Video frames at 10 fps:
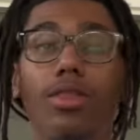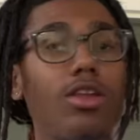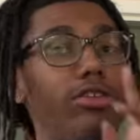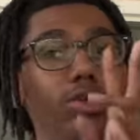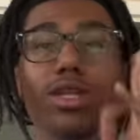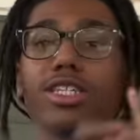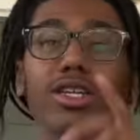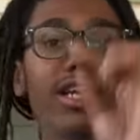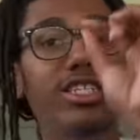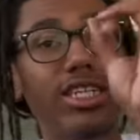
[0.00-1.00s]
The two things you
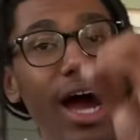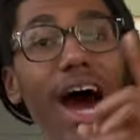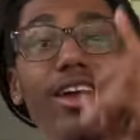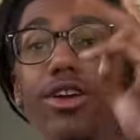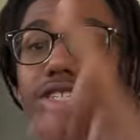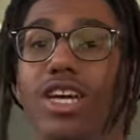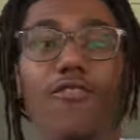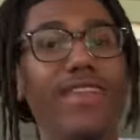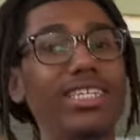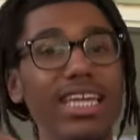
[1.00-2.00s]
need is God and
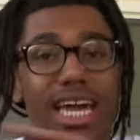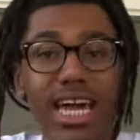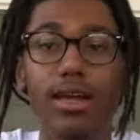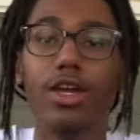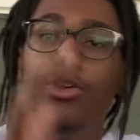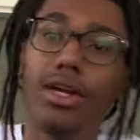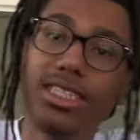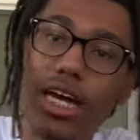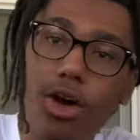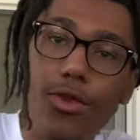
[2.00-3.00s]
yourself. That's it. And you can
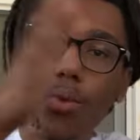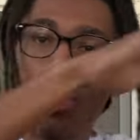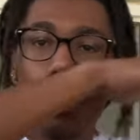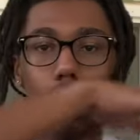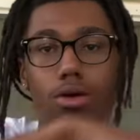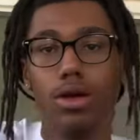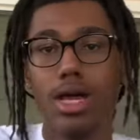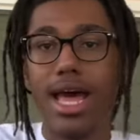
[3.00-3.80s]
take on the world.